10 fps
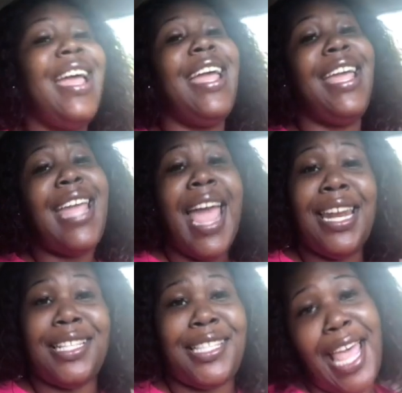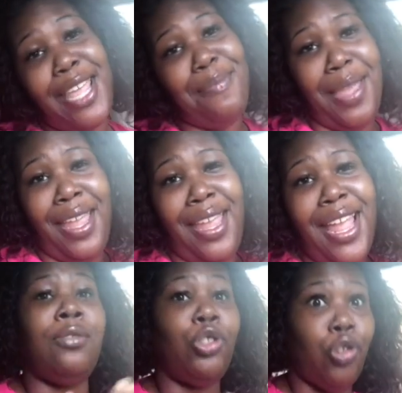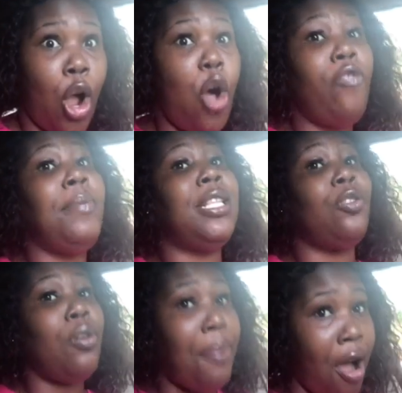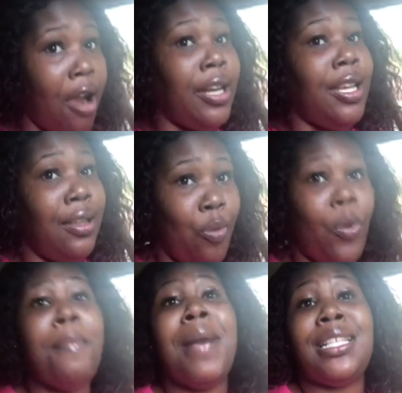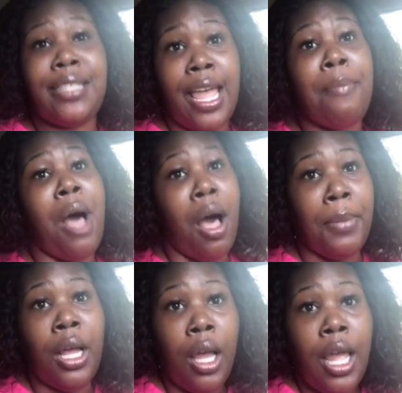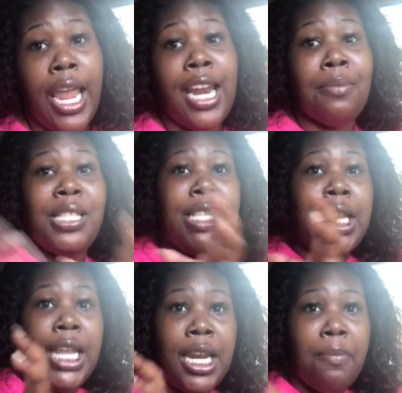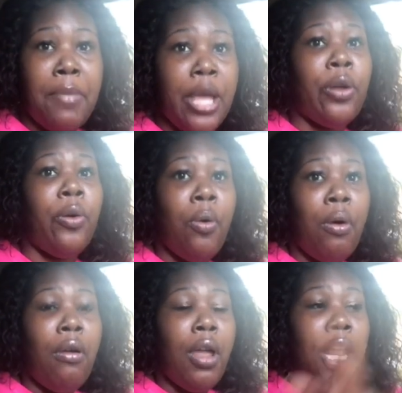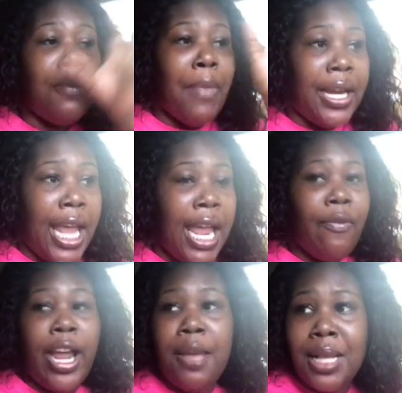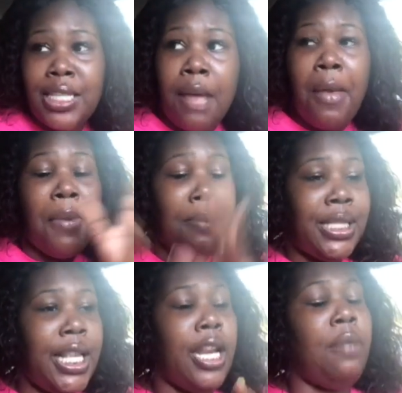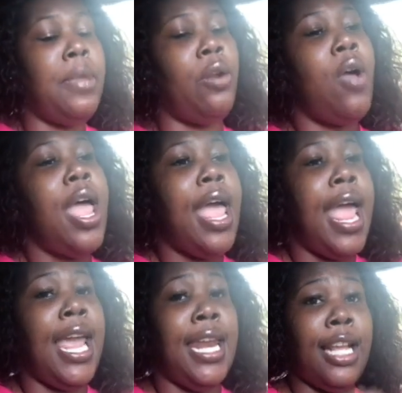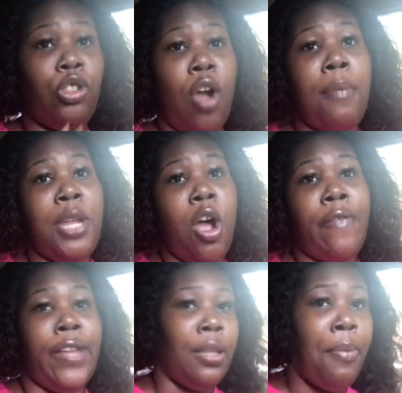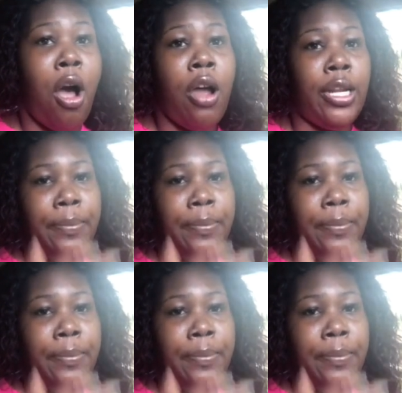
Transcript: he had to take me, drove me to the party with my stepmama, and I'm sitting in the middle. And my dad right here, my stepmama, I'm sitting in the middle. And they dropped me off at the party.